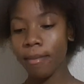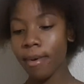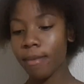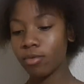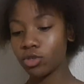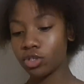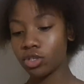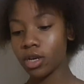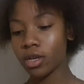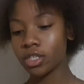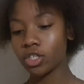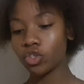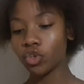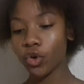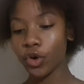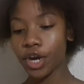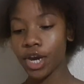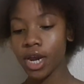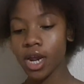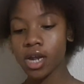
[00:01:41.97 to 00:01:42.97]
I posted a
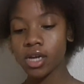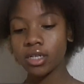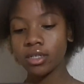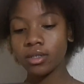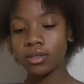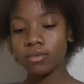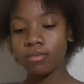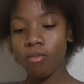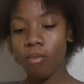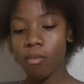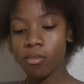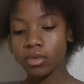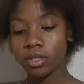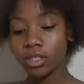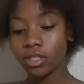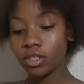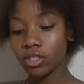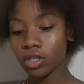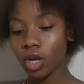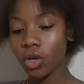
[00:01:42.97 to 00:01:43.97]
story,
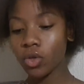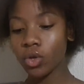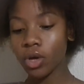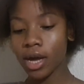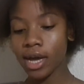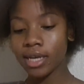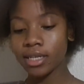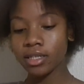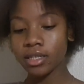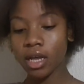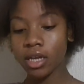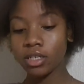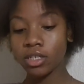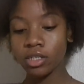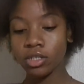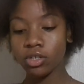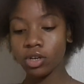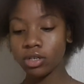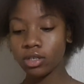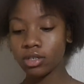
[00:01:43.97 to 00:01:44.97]
and you guys
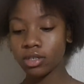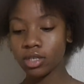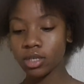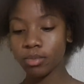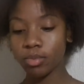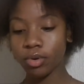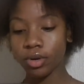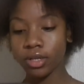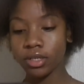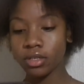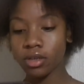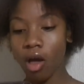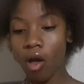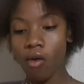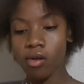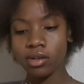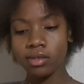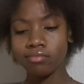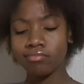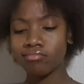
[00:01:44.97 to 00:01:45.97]
did not disappoint.
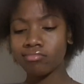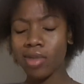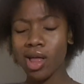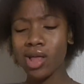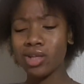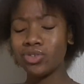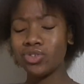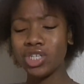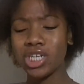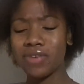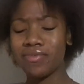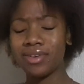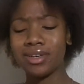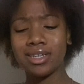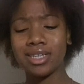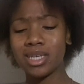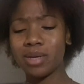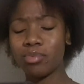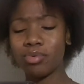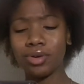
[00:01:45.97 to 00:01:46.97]
You never
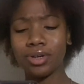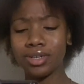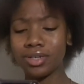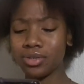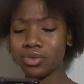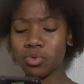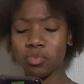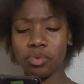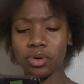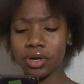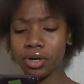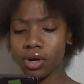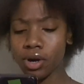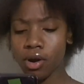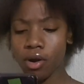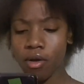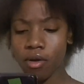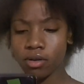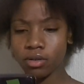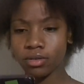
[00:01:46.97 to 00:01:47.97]
disappoint. Super.
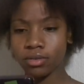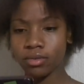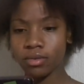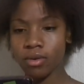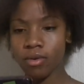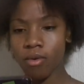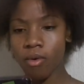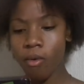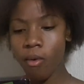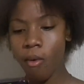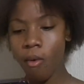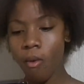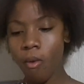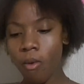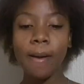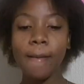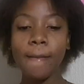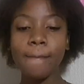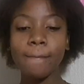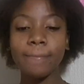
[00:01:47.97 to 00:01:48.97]

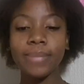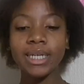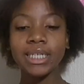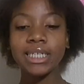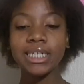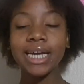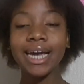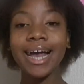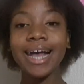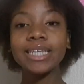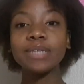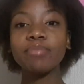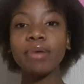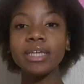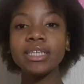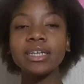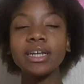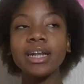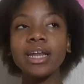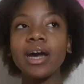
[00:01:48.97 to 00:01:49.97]
But yeah, guys,
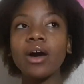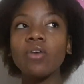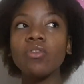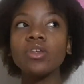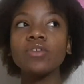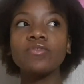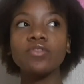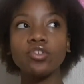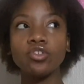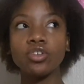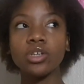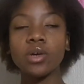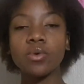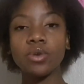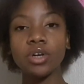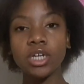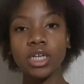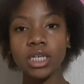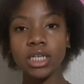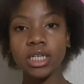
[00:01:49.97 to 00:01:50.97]
basically how this video is gonna
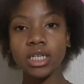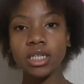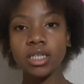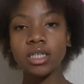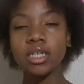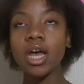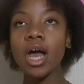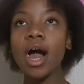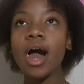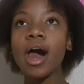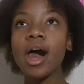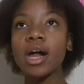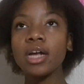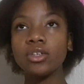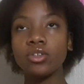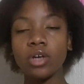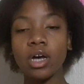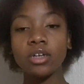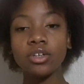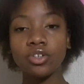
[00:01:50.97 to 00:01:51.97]
work is I
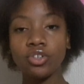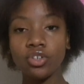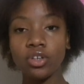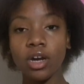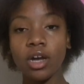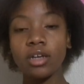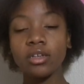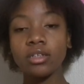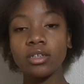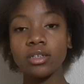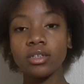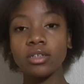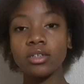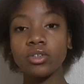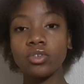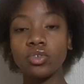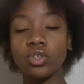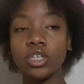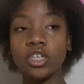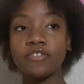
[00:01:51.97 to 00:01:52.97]
asked you guys
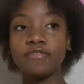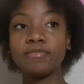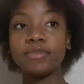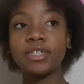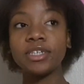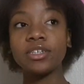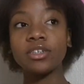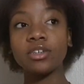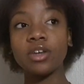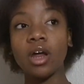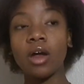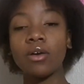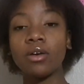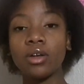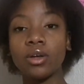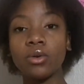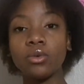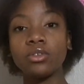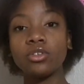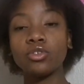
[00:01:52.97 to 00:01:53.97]
to give me
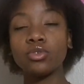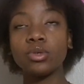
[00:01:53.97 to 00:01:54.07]
scenarios.